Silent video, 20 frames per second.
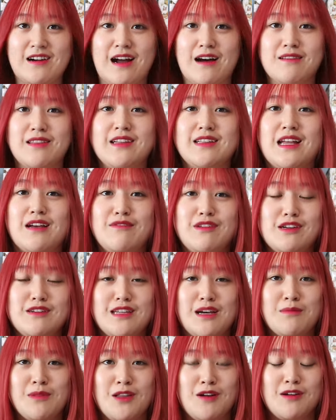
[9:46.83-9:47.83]
I'll link that video
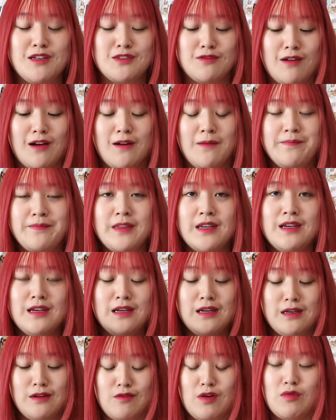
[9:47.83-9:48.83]
down below as well
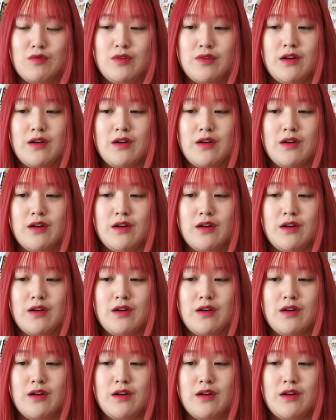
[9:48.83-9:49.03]
where we